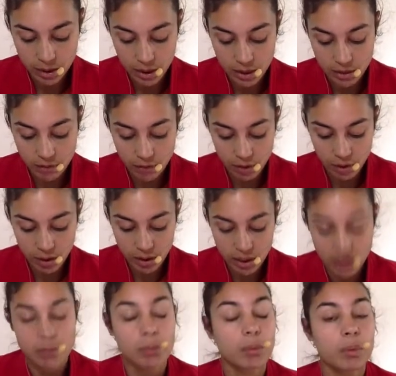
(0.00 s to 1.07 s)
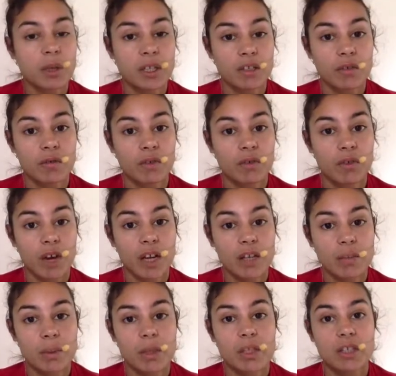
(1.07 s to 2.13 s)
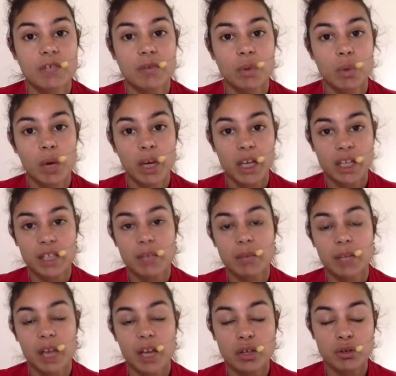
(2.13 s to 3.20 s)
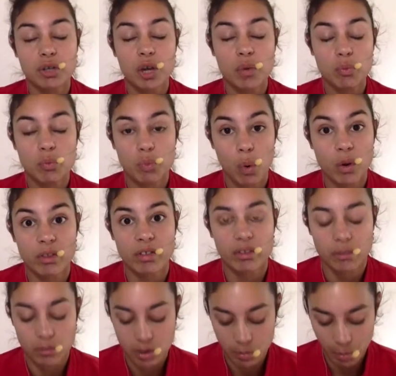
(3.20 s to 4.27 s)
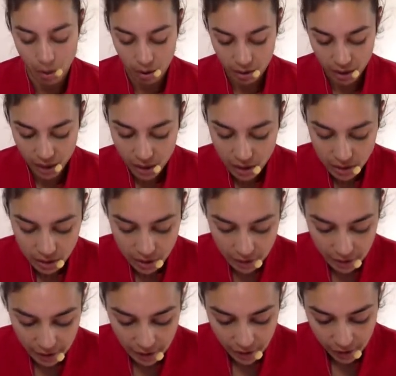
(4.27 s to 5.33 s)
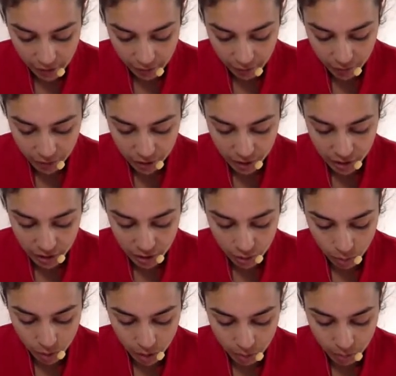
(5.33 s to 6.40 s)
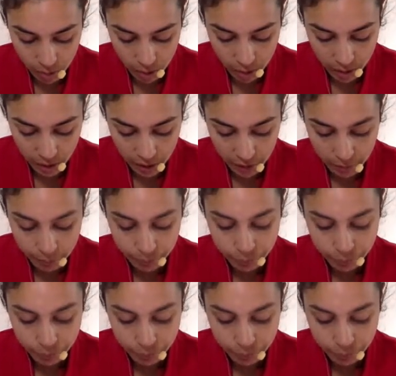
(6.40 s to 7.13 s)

That's a very sensible piece of advice, because if you're working something out, you don't want them to mark it if it's not worth marking.